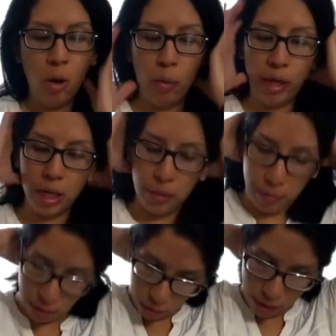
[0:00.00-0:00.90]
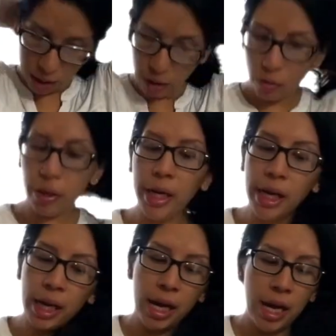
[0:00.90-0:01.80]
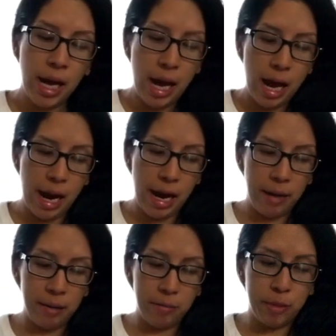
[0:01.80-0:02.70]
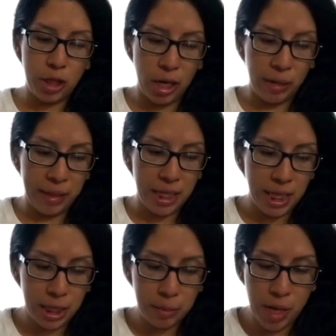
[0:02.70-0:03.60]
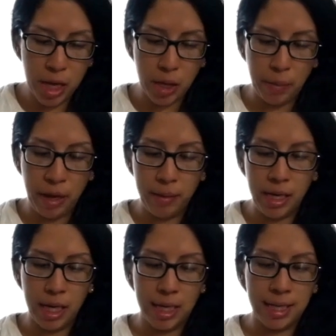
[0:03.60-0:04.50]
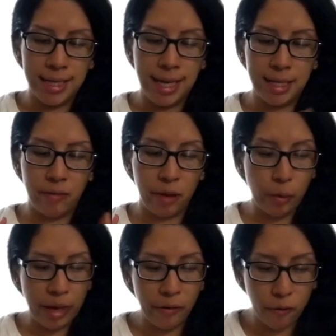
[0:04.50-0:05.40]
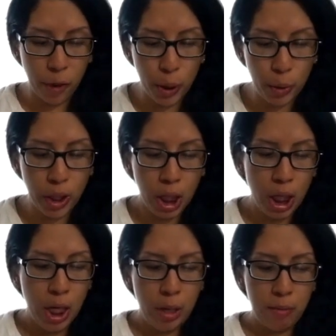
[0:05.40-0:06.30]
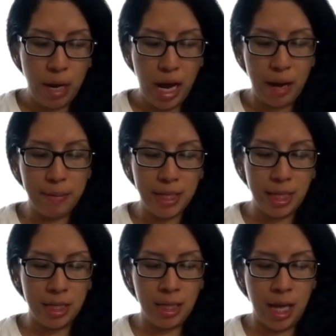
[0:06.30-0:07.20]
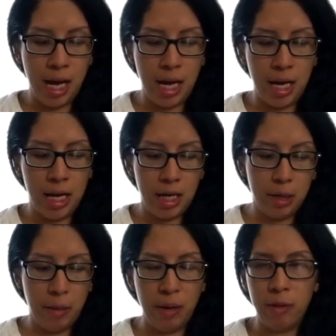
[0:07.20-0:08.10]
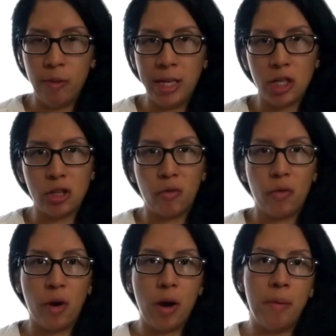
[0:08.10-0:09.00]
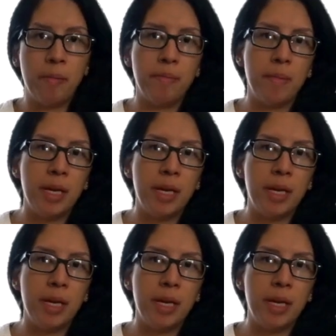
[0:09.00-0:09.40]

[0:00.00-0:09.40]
Week number 23, I am starting my 6 month. The baby is the size of a grapefruit. My app says that the baby ranges from